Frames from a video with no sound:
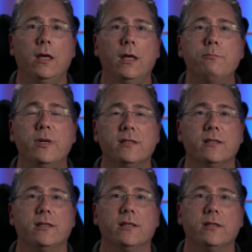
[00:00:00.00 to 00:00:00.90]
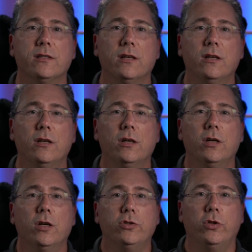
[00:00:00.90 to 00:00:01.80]
in businesses
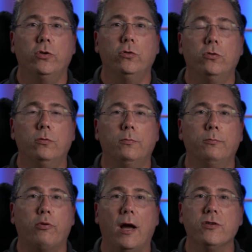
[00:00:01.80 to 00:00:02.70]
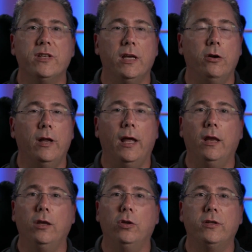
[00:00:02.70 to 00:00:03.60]
to browse the internet,
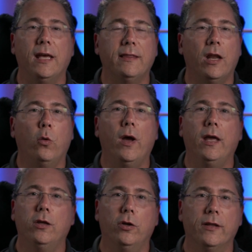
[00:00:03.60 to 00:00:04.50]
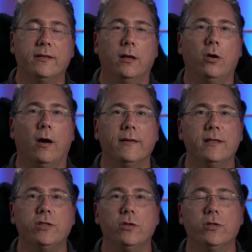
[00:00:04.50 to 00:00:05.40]
and you take that away, it's going to cause
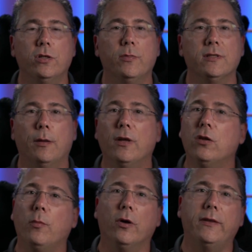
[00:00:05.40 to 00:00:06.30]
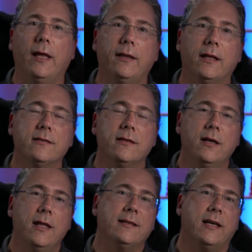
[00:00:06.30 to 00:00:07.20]
issues in your business. I'm not talking about that. That's
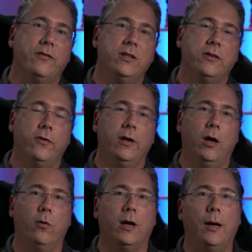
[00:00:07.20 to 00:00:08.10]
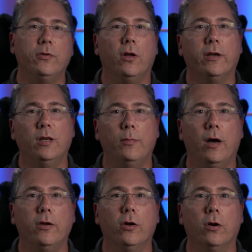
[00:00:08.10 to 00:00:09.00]
kind of a different network. I'm talking
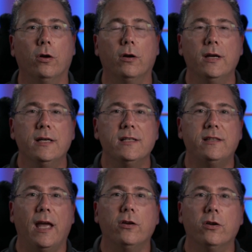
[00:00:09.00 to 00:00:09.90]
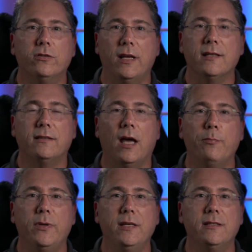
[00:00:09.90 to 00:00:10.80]
about your standard
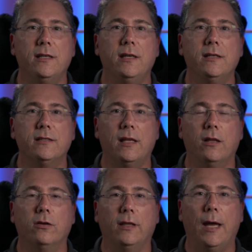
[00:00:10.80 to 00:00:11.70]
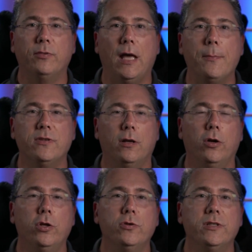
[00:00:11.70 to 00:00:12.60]
desktop PCs, standard laptops that
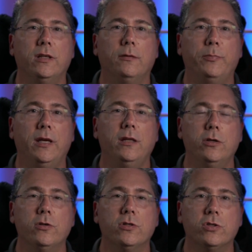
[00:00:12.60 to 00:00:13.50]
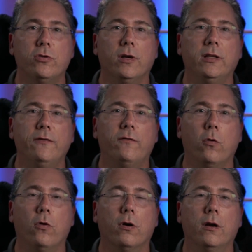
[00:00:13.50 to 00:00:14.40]
are being used strictly
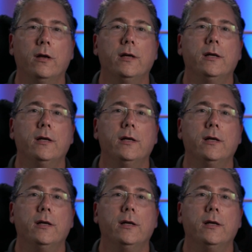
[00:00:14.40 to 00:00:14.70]
for